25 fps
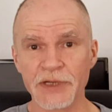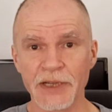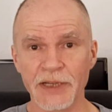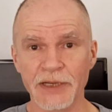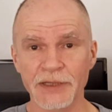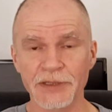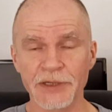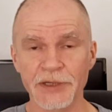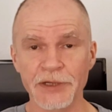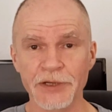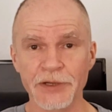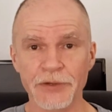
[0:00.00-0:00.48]

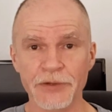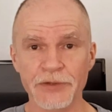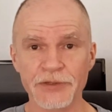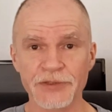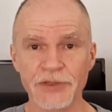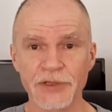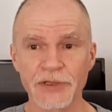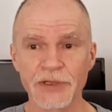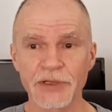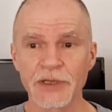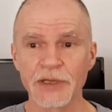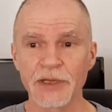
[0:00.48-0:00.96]
10
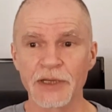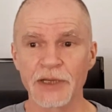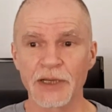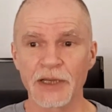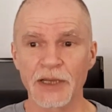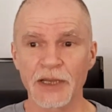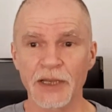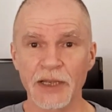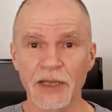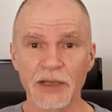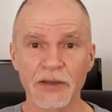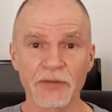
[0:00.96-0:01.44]
years.
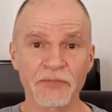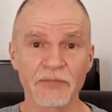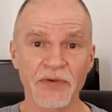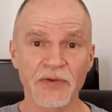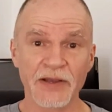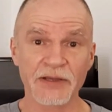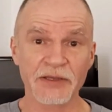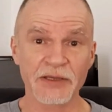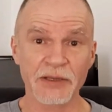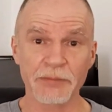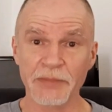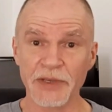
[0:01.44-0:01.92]
In
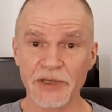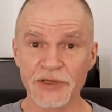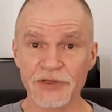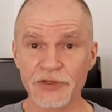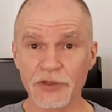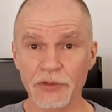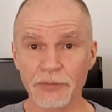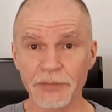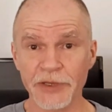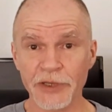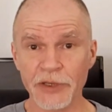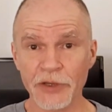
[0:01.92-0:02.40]
fact, it may
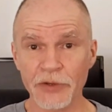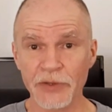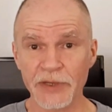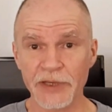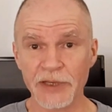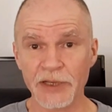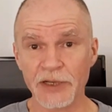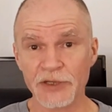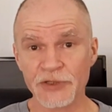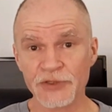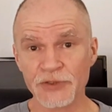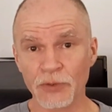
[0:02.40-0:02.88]
still be
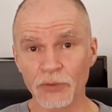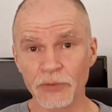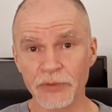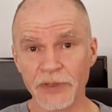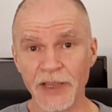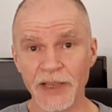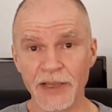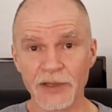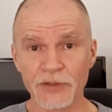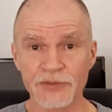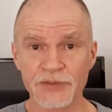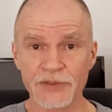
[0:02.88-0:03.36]
going. I sold
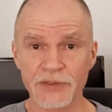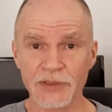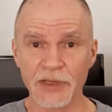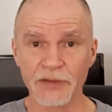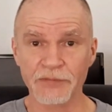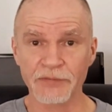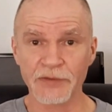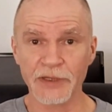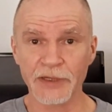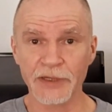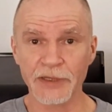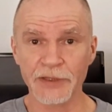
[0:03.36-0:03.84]
the house and
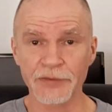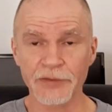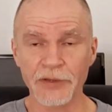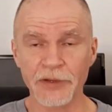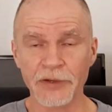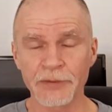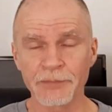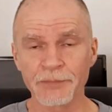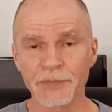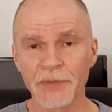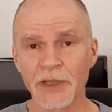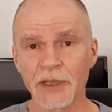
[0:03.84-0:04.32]
left it in
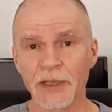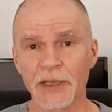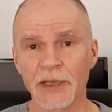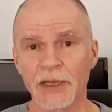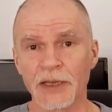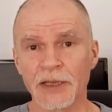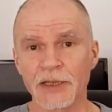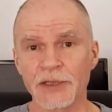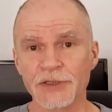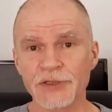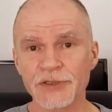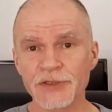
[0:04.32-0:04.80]
there.
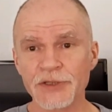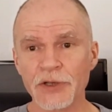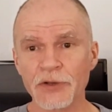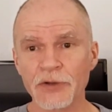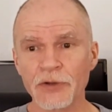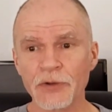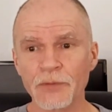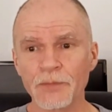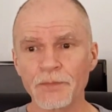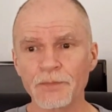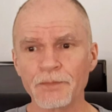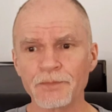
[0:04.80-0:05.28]

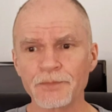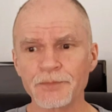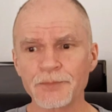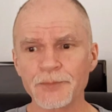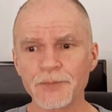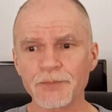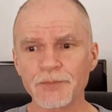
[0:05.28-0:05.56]
So